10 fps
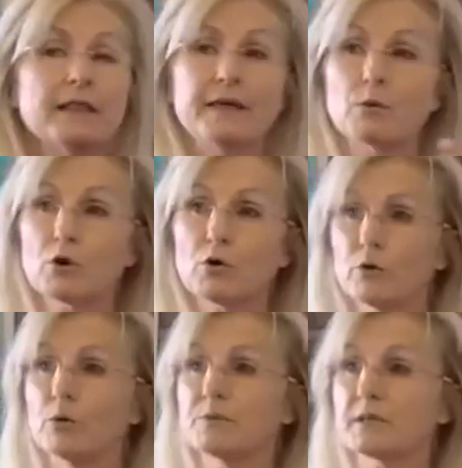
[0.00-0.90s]
they were
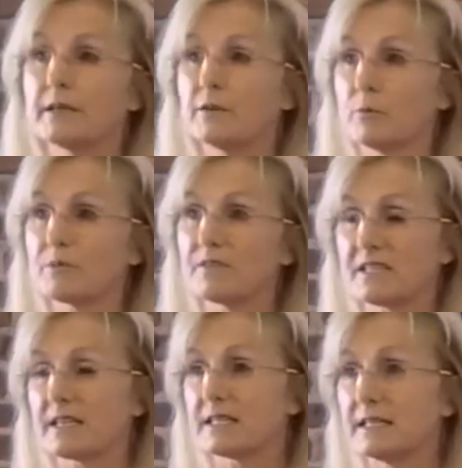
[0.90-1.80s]
grouped in groups of
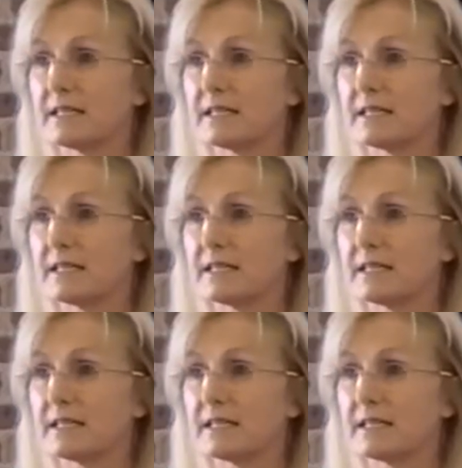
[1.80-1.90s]
60